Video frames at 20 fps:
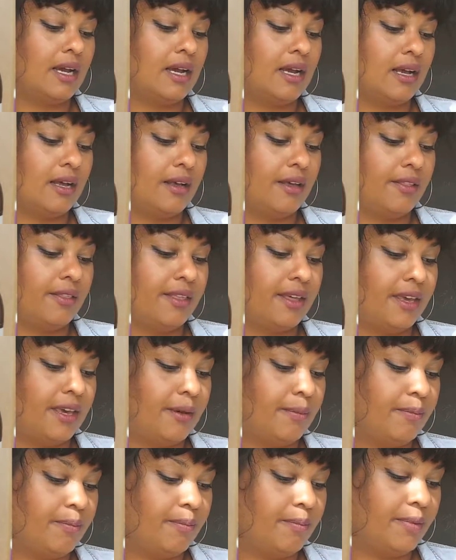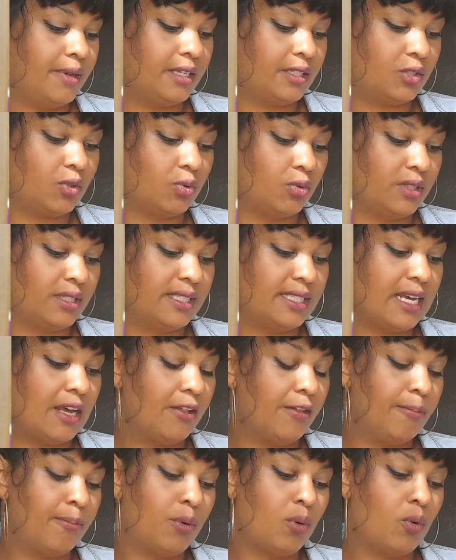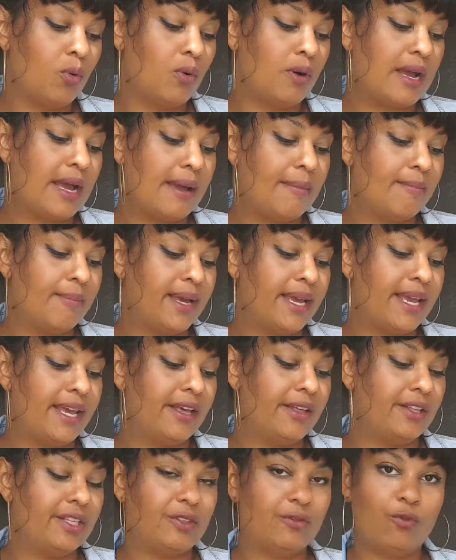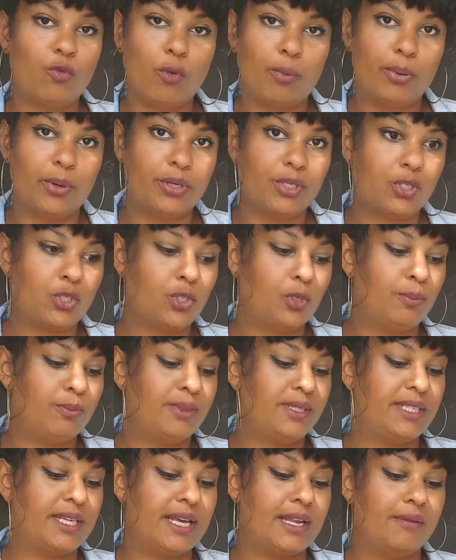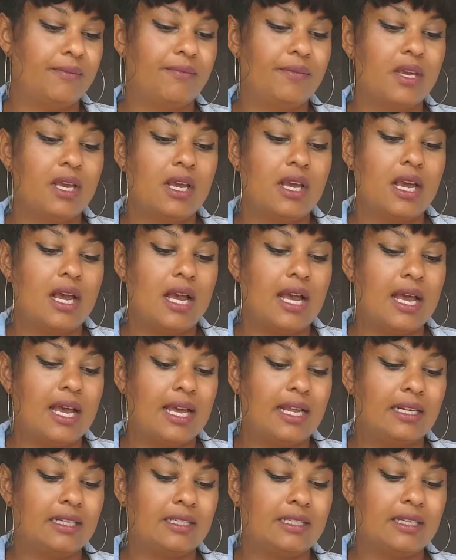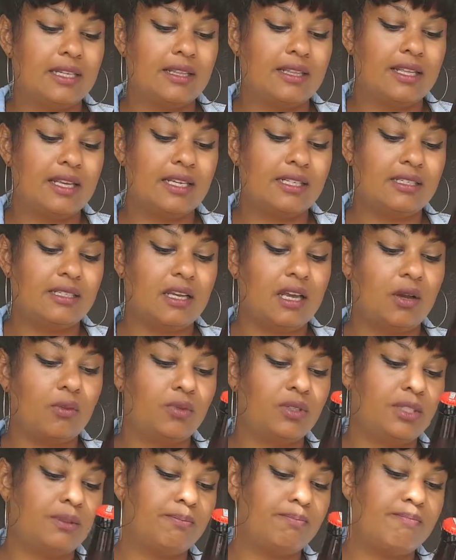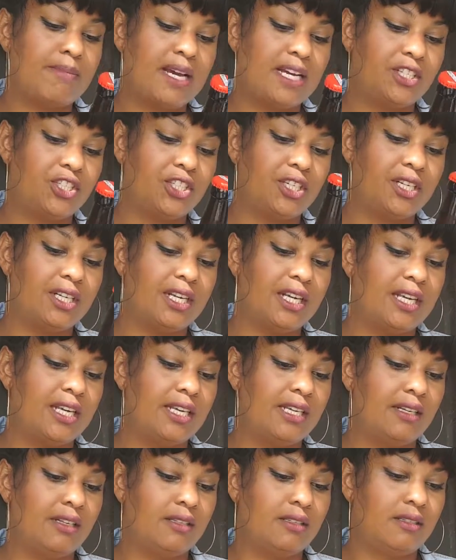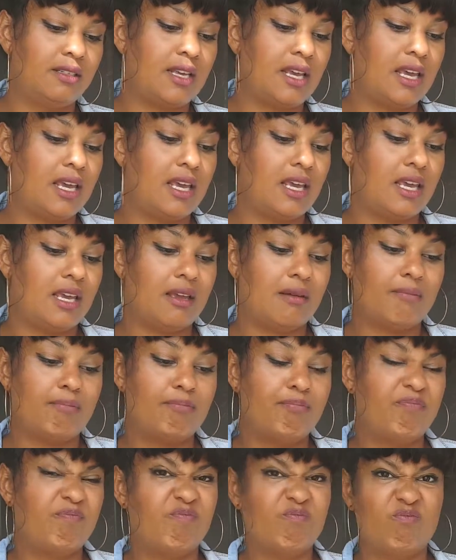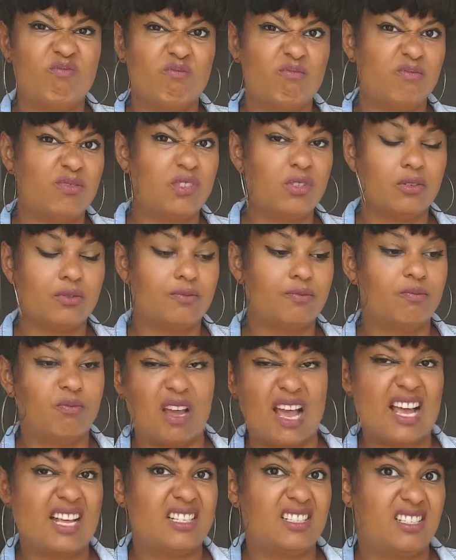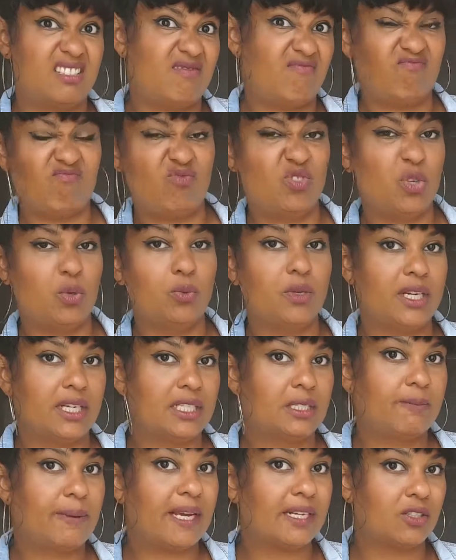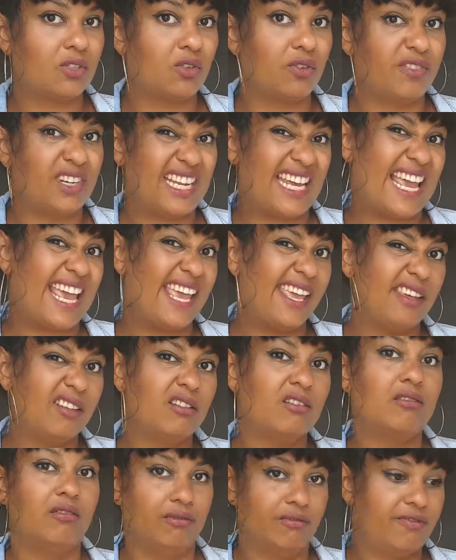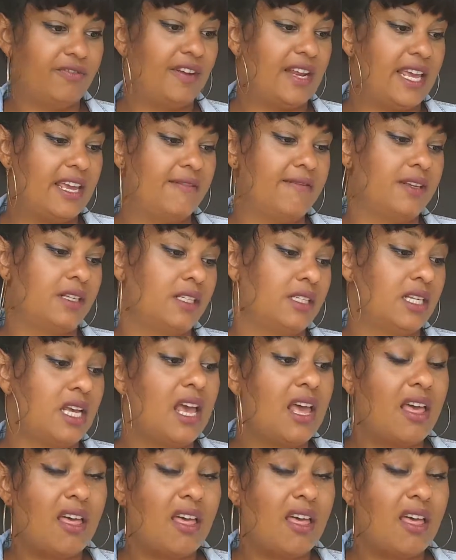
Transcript: It's called the Southport Amber Ale. It's 4.2%, and this, I would imagine, is a sort of, as you would expect, sort of an ale flavours.